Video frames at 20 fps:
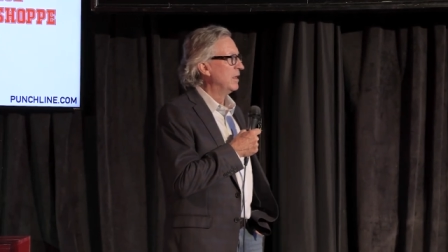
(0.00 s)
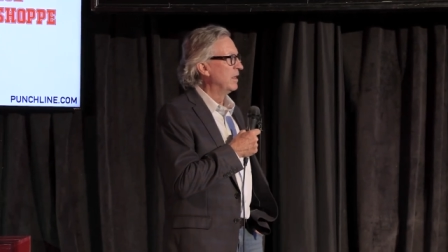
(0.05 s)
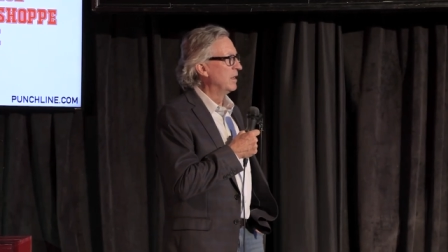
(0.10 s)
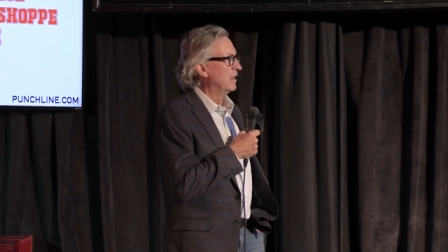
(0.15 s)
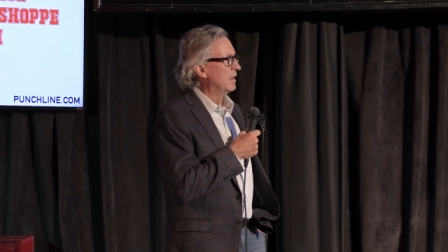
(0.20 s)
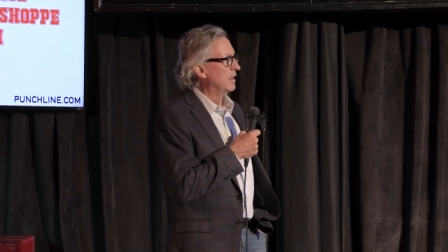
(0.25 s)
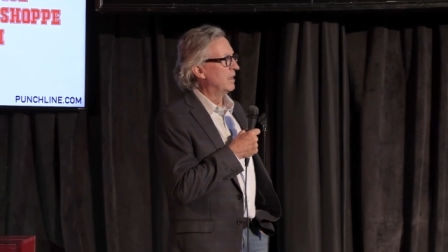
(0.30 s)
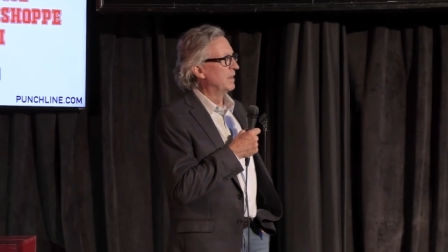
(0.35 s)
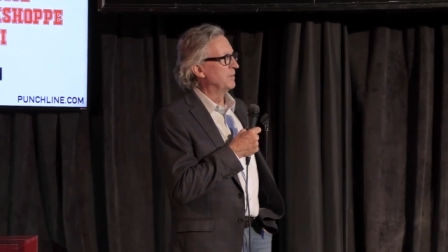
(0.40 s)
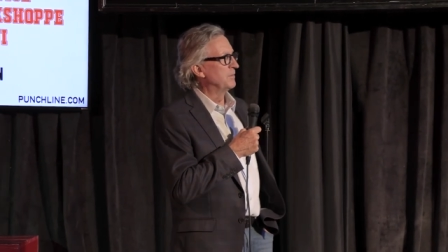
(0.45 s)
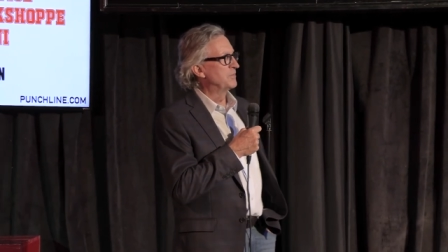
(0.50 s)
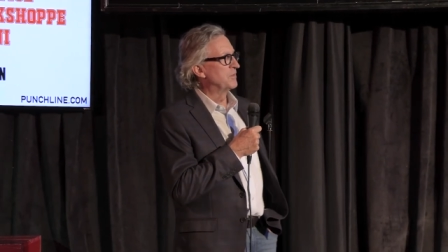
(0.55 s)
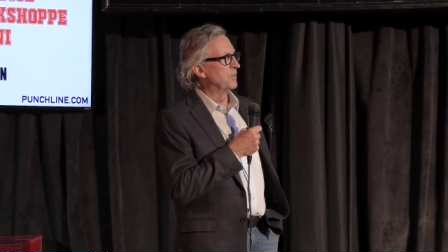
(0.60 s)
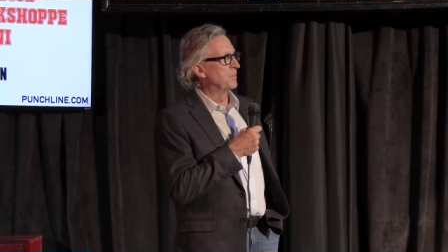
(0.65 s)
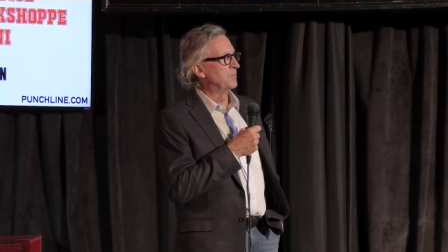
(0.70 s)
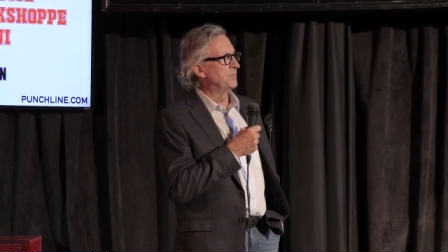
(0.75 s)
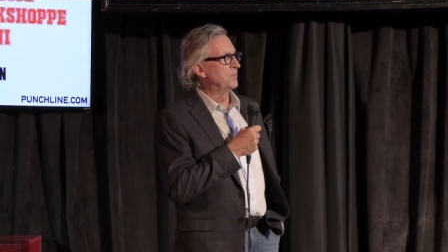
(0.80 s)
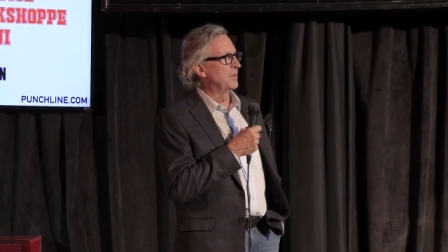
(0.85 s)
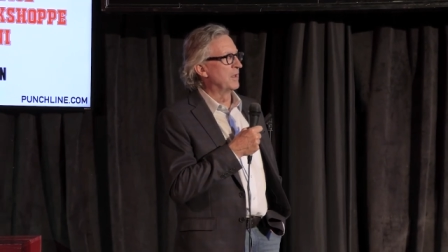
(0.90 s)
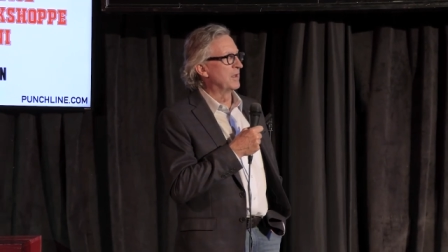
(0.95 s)
uh,
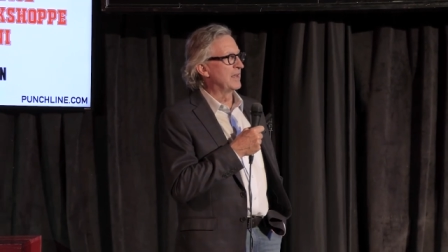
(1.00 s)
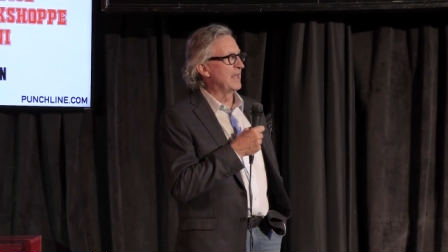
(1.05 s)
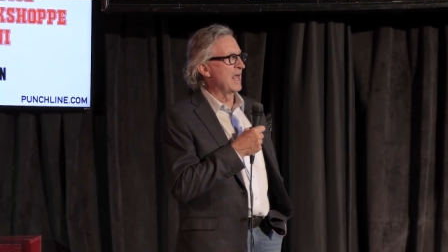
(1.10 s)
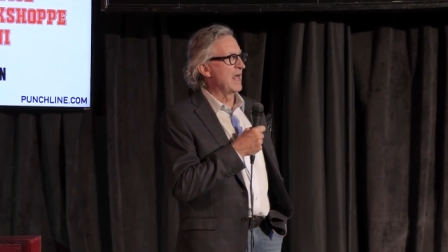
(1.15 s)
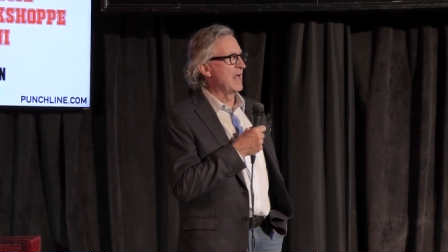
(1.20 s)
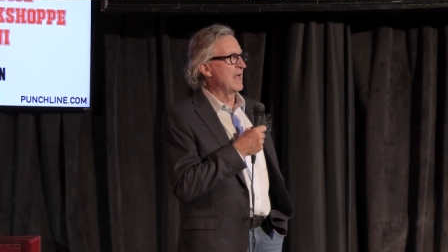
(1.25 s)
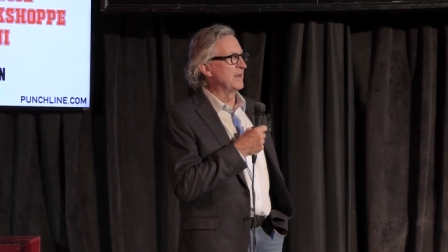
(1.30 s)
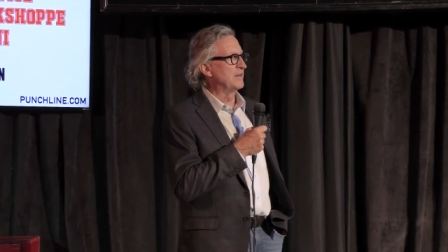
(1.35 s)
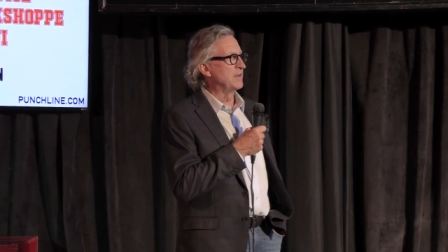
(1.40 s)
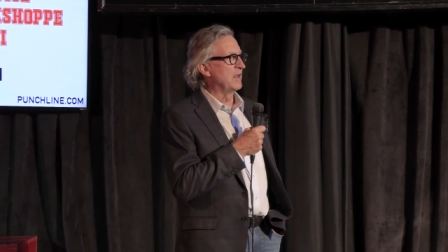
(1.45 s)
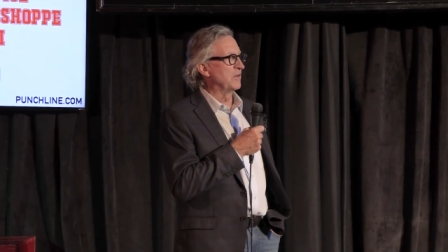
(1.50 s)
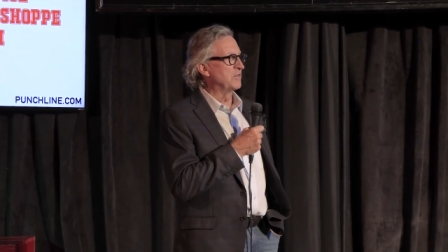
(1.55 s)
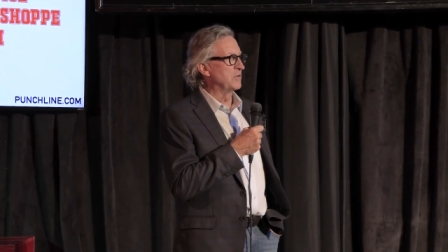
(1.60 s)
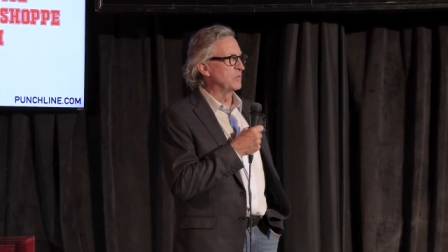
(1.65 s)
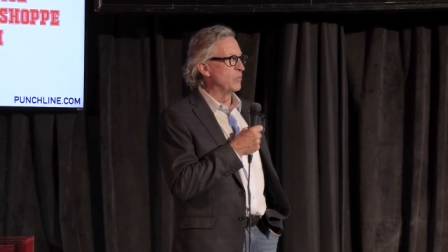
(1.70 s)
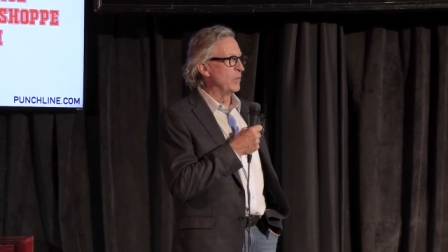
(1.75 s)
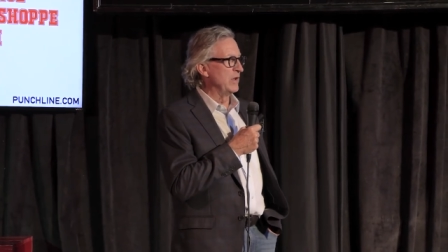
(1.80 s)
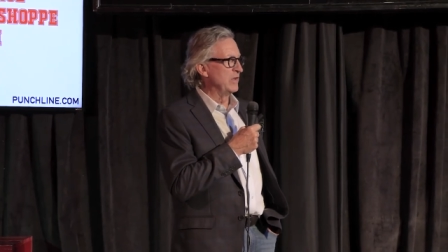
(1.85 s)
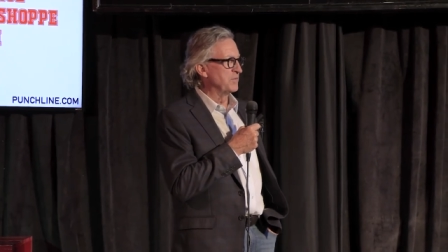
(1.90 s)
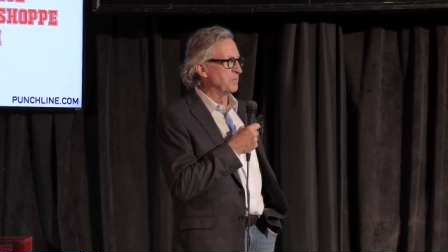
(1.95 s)
so a guy takes the
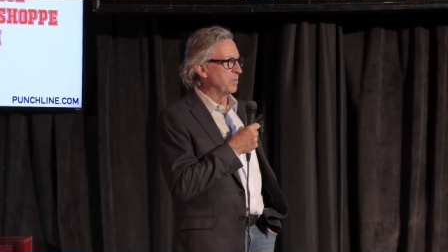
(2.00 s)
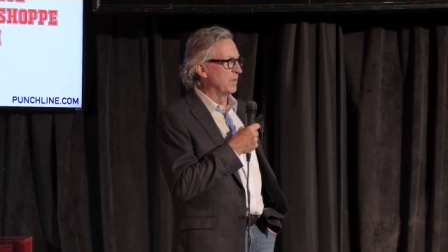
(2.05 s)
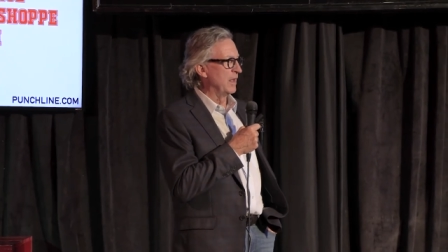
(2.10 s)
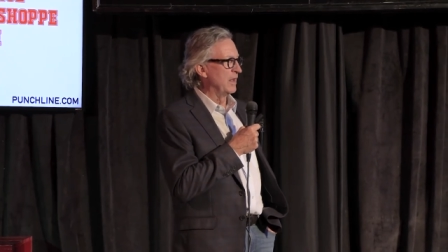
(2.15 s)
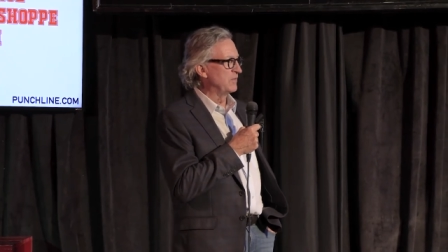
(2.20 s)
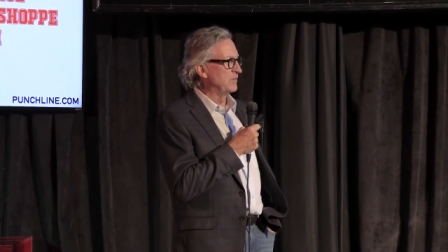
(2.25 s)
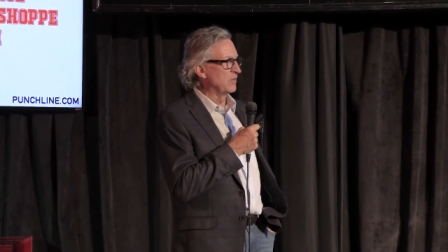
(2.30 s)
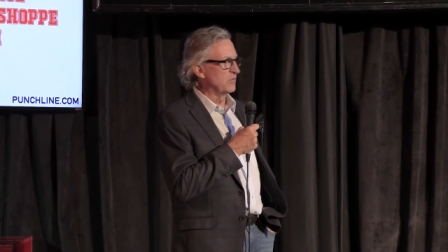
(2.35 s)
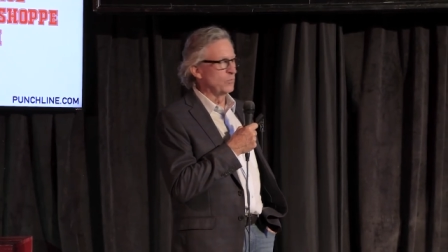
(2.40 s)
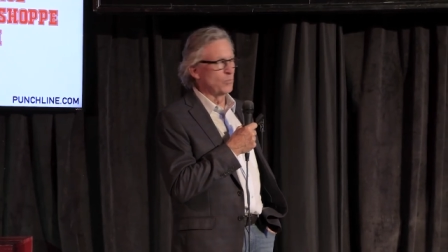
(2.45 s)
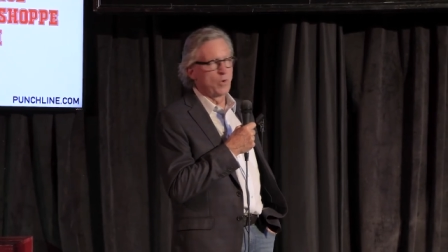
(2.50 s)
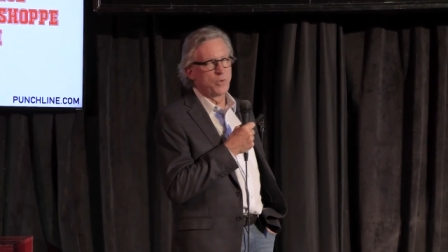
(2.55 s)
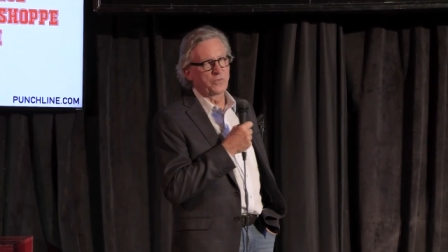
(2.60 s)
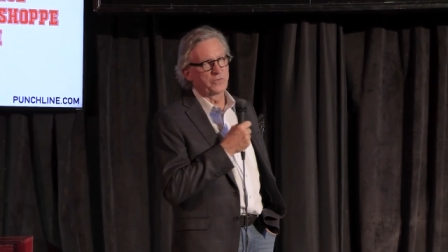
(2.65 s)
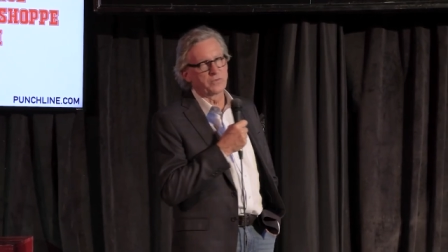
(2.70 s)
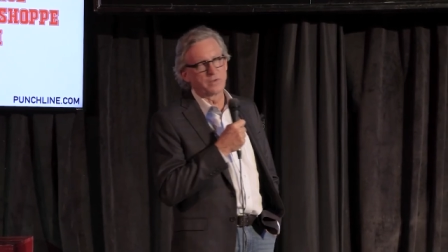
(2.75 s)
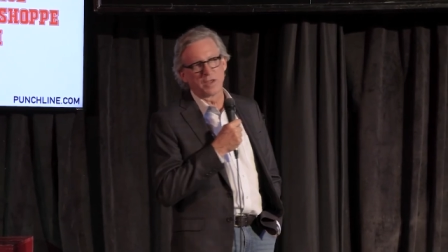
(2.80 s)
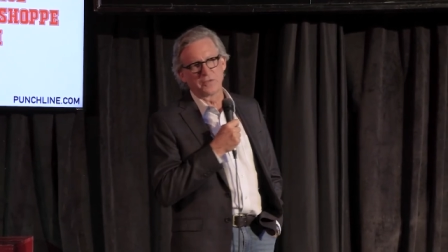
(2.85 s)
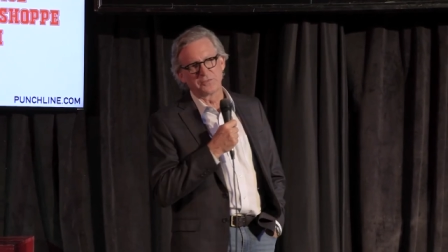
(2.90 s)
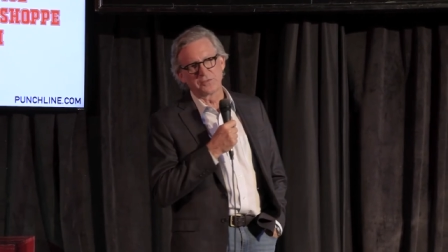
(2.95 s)
queen's place. This woke
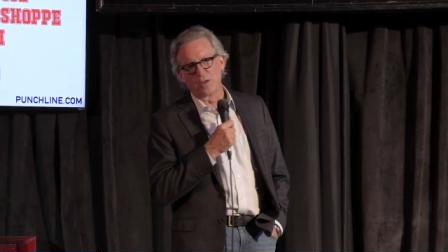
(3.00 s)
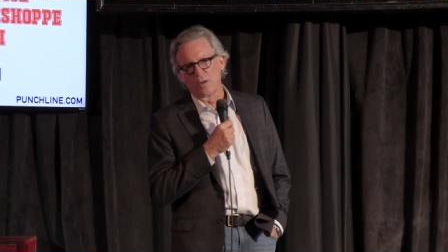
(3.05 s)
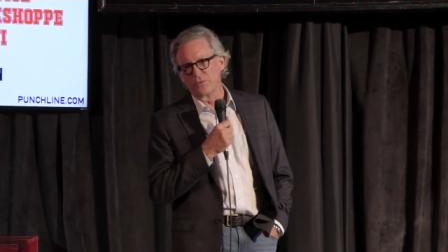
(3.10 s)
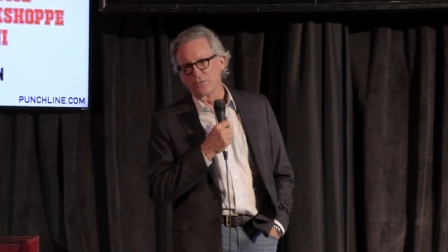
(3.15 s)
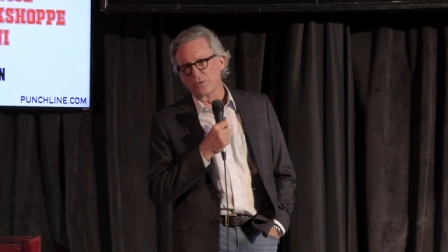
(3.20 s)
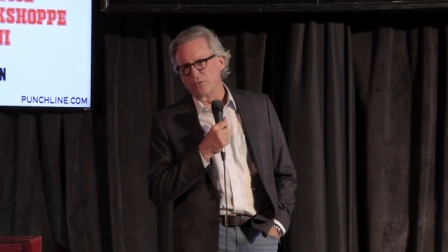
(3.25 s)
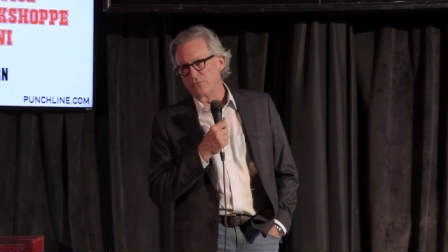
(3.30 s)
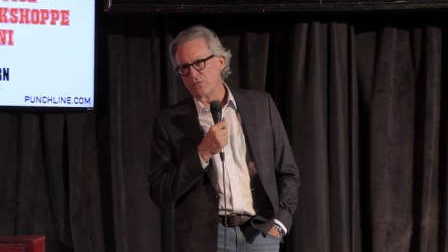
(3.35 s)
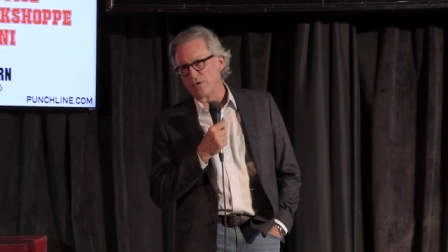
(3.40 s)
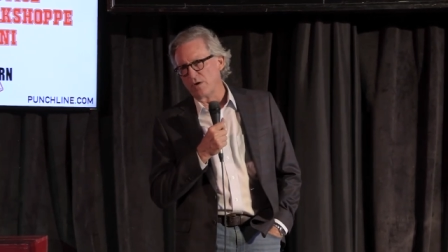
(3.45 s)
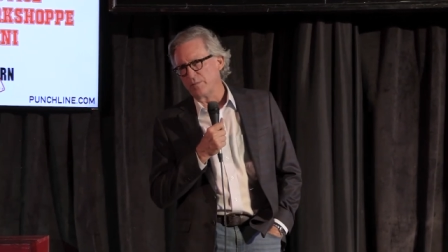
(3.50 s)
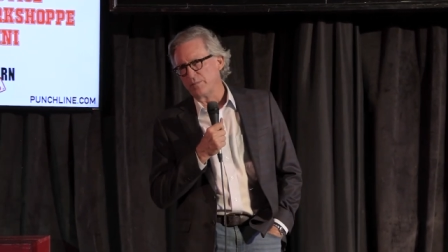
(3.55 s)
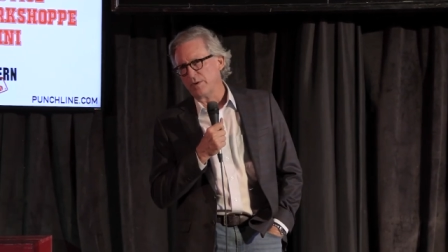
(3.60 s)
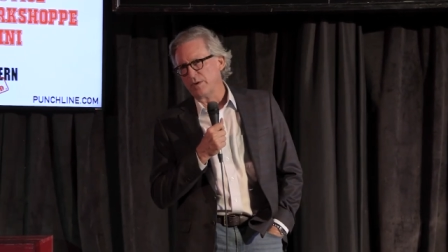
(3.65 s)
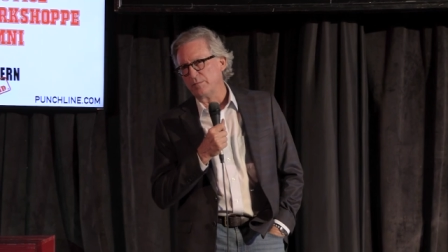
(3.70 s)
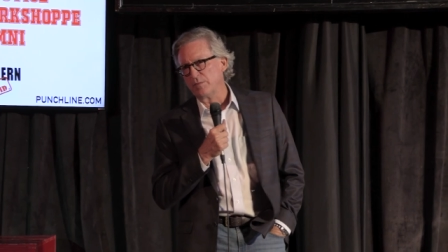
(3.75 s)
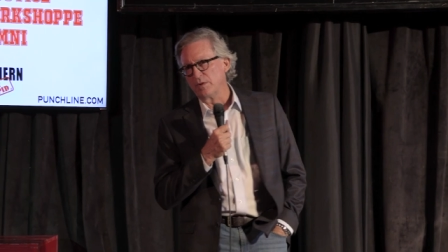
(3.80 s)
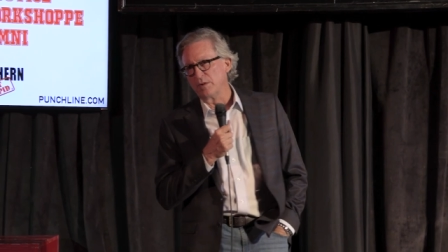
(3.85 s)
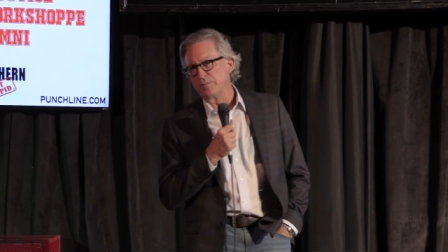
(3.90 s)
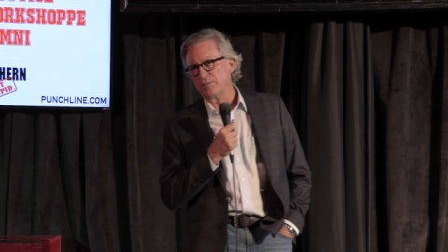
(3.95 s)
stuff's gone too far, people.